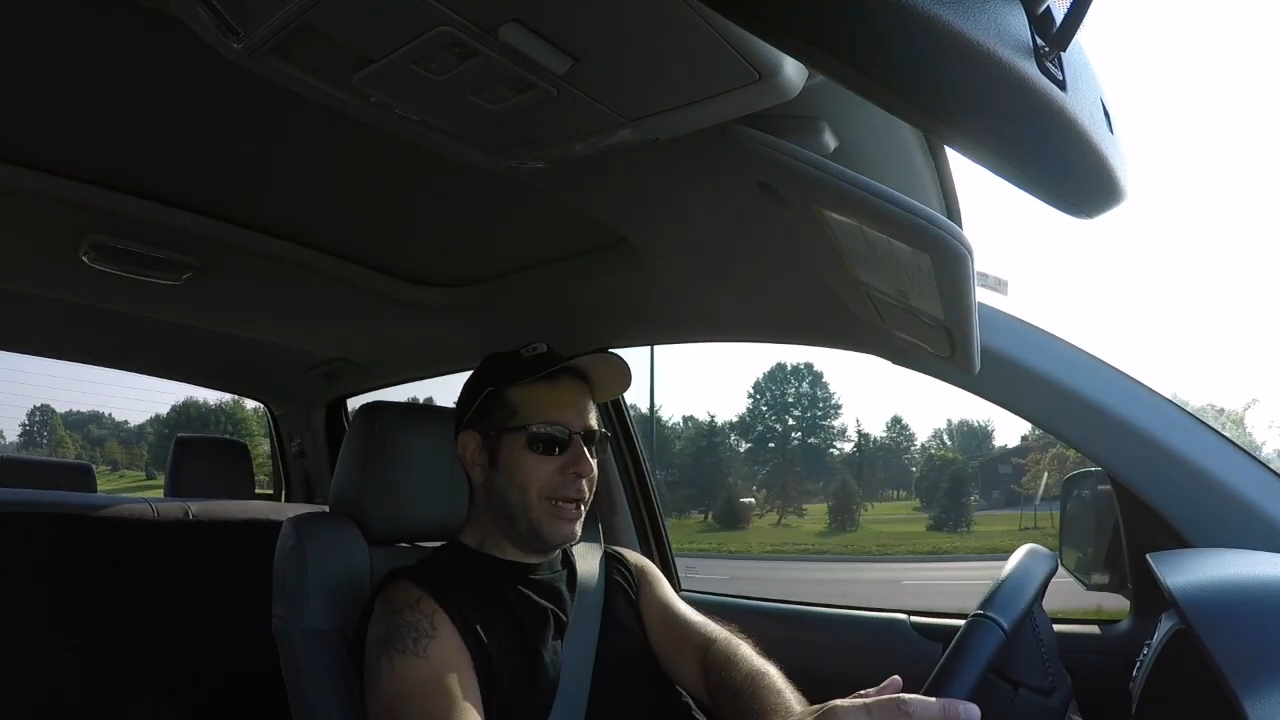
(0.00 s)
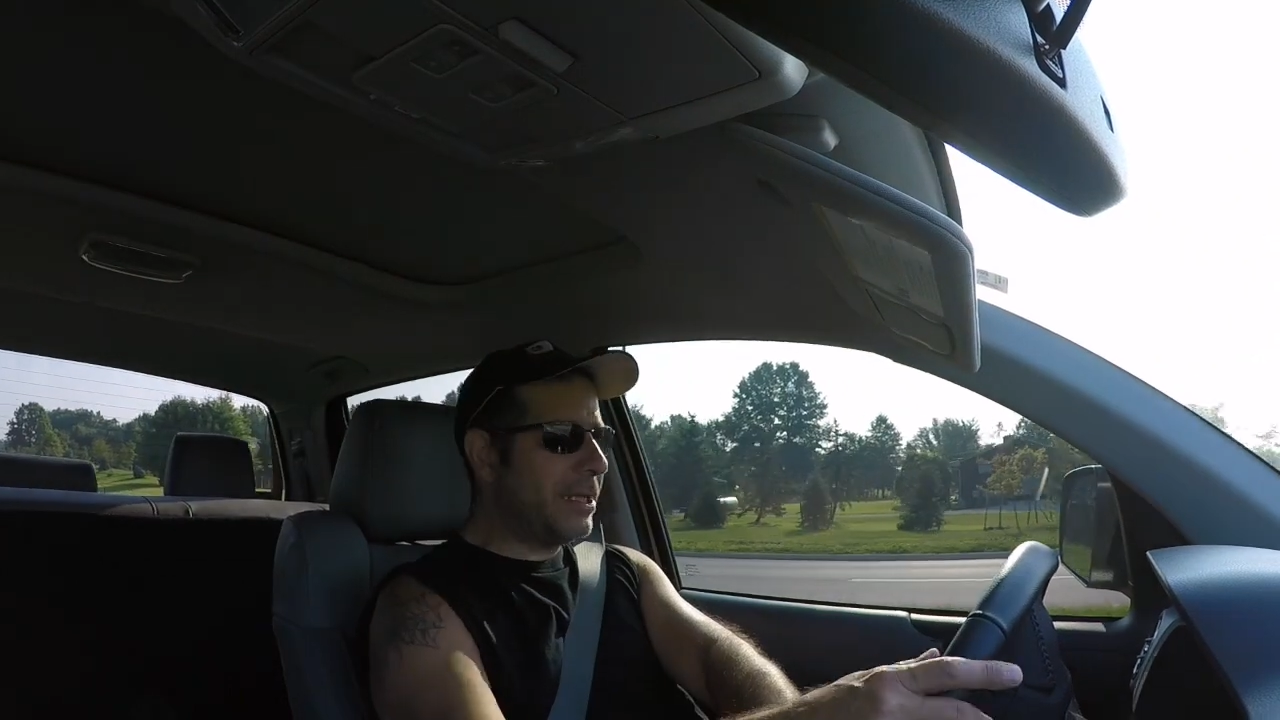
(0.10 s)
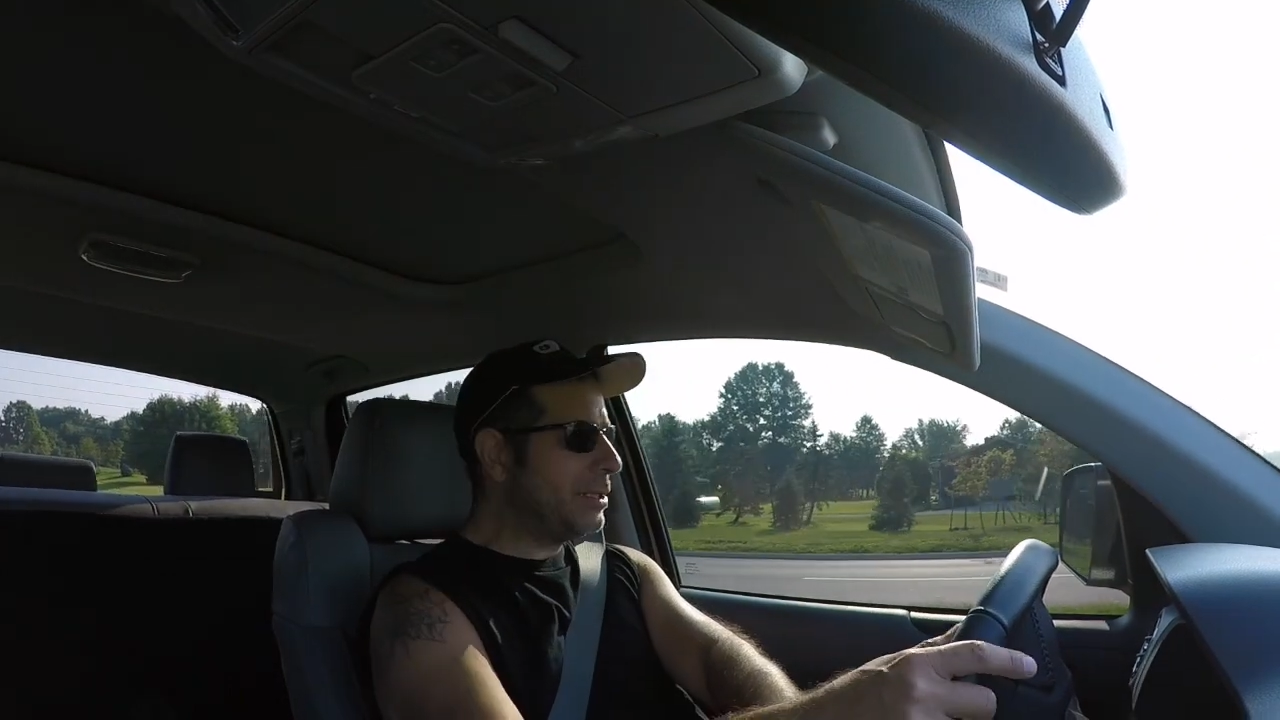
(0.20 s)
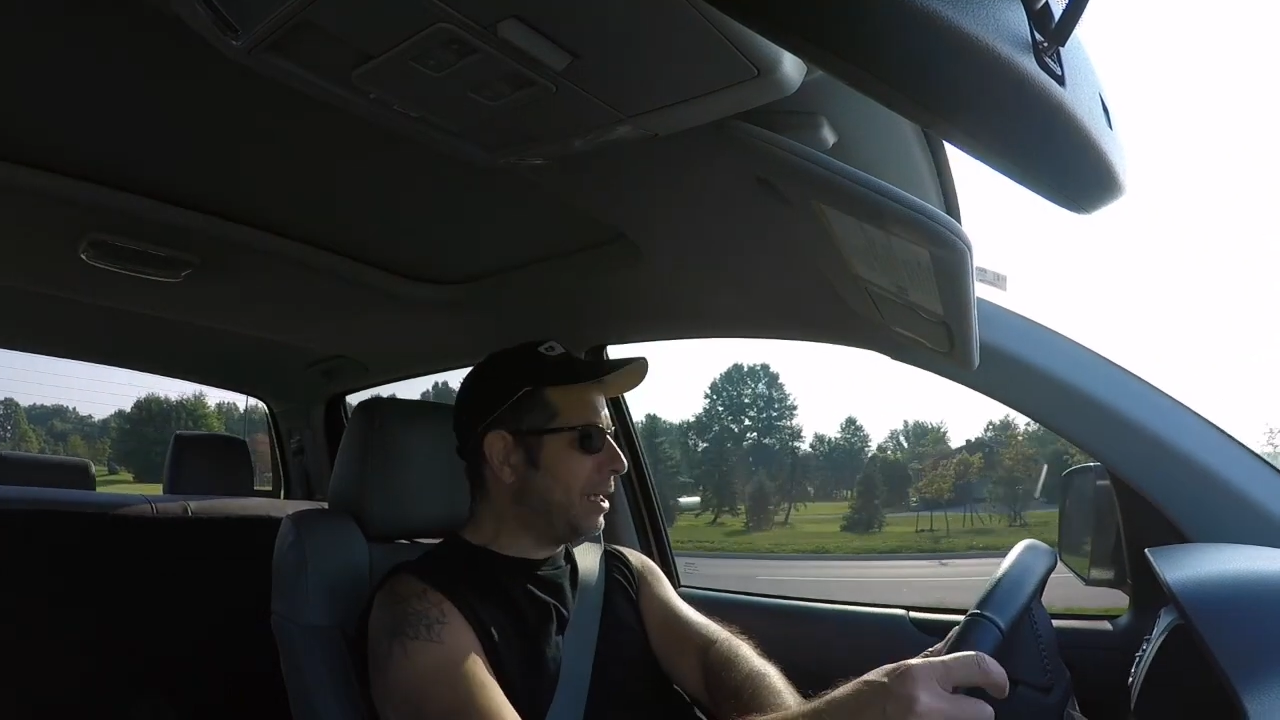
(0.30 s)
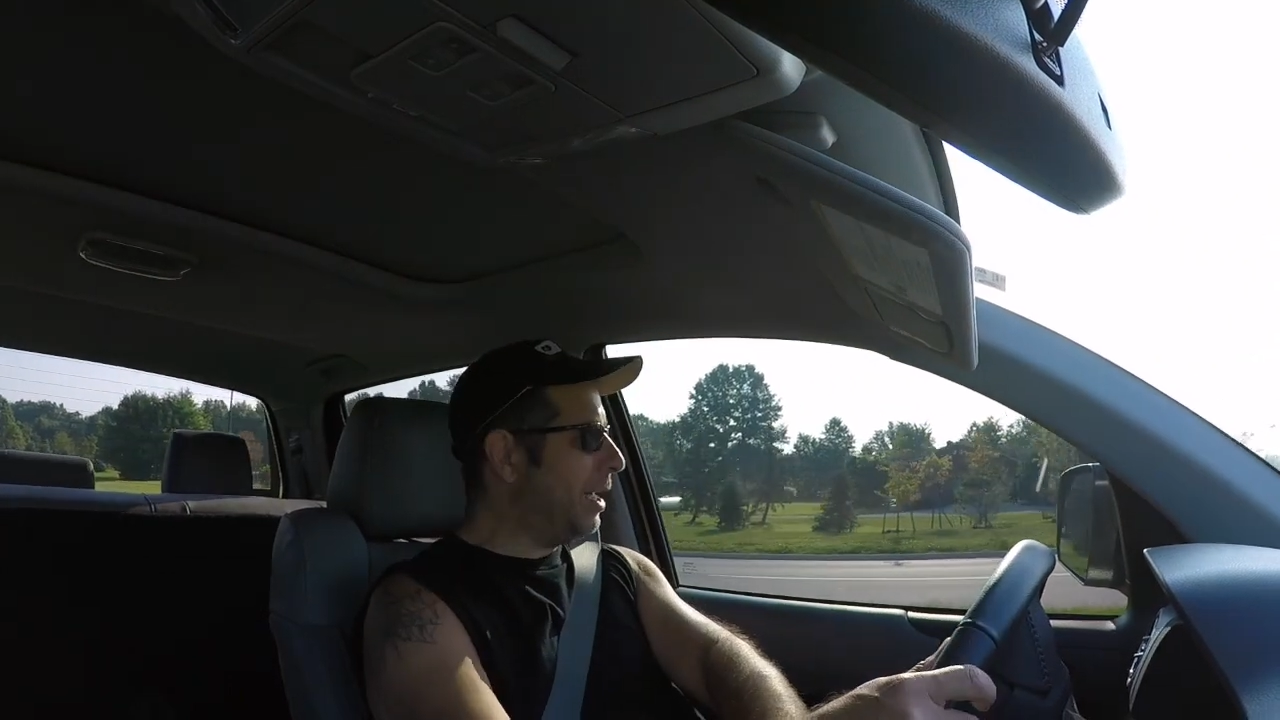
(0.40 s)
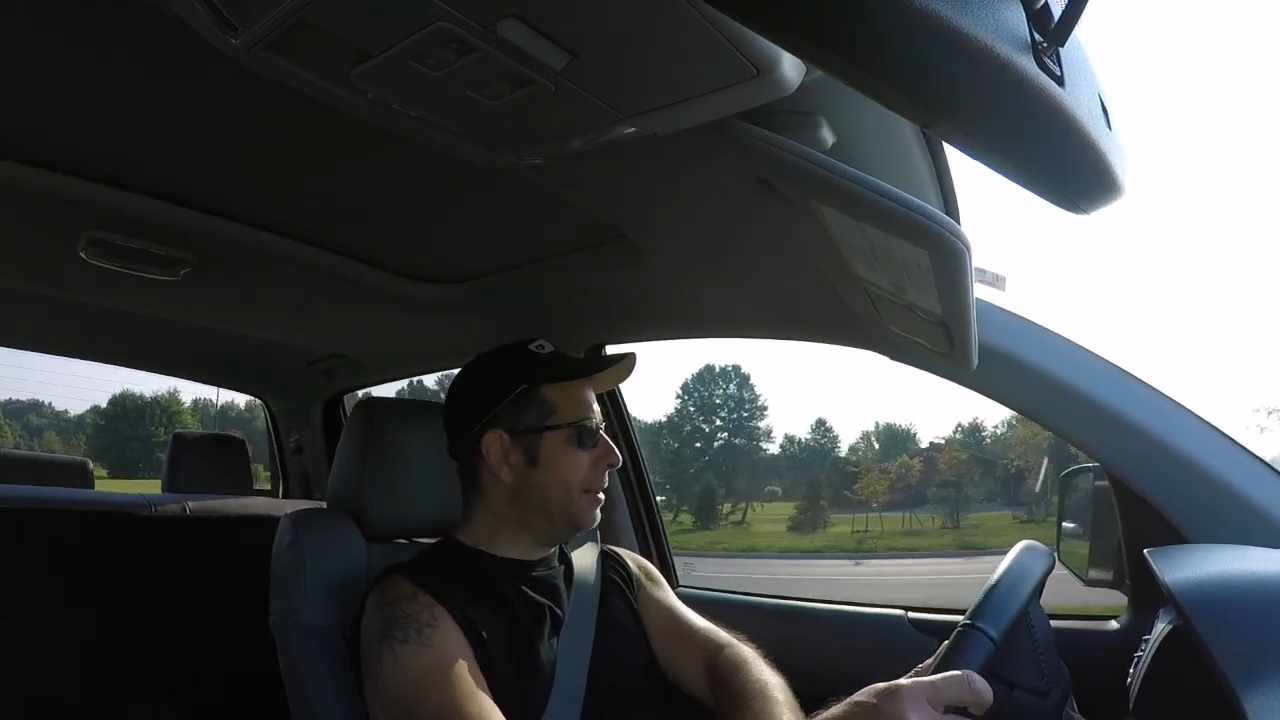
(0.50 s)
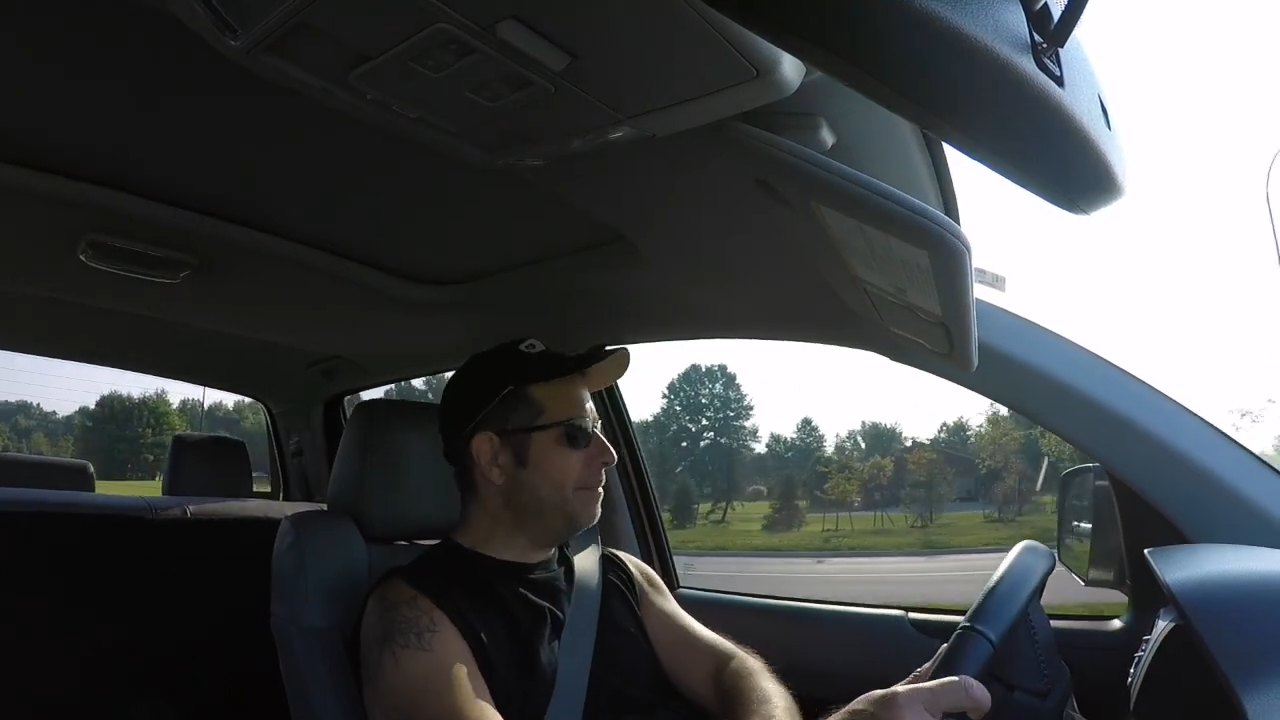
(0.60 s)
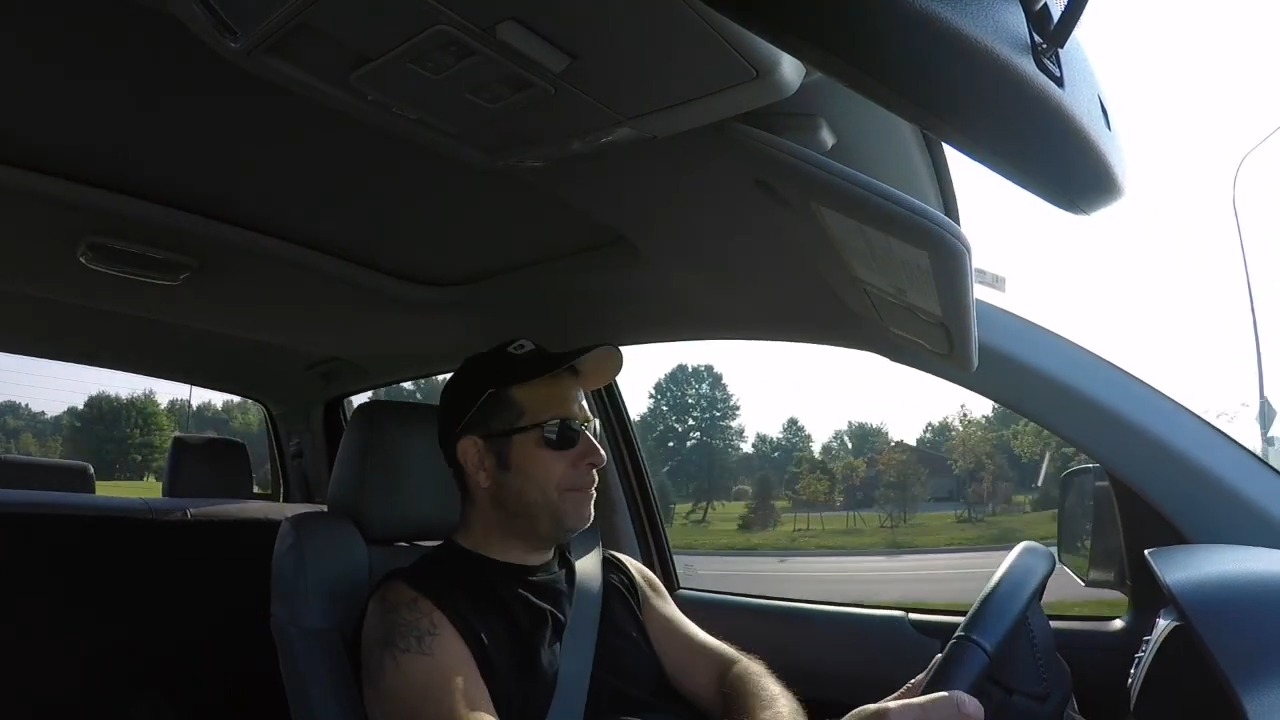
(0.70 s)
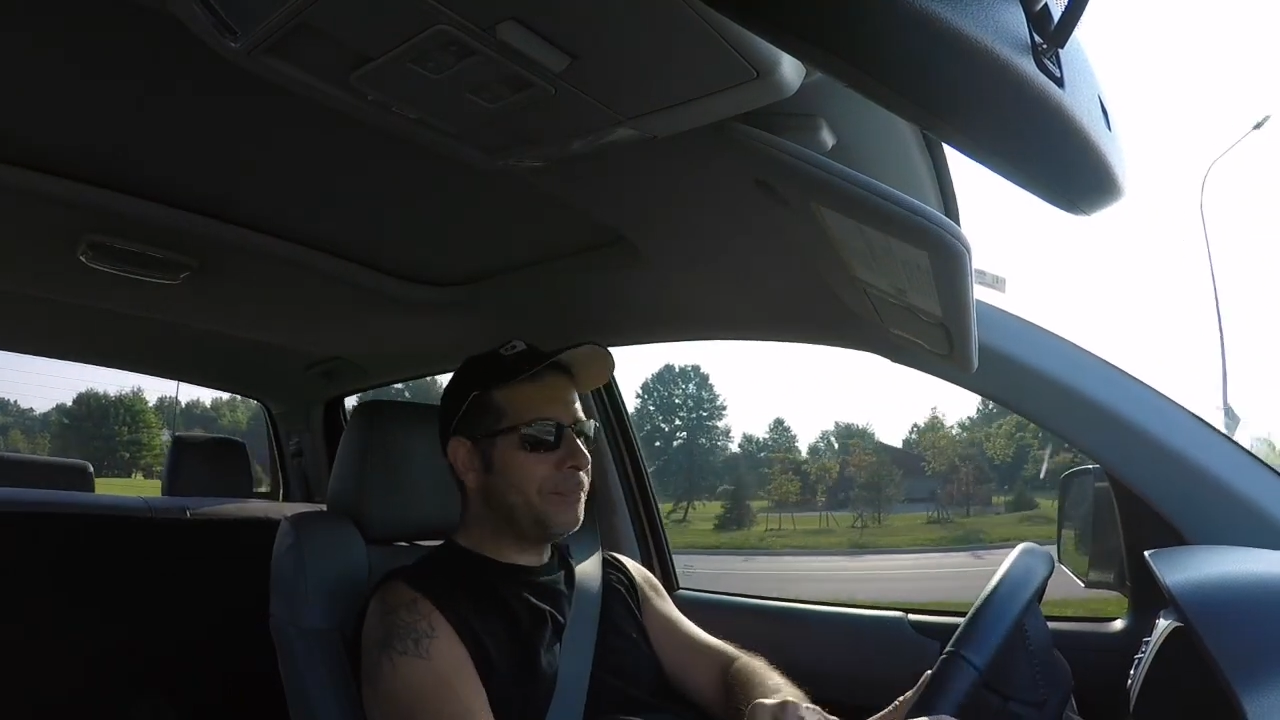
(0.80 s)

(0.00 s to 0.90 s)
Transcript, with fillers: next time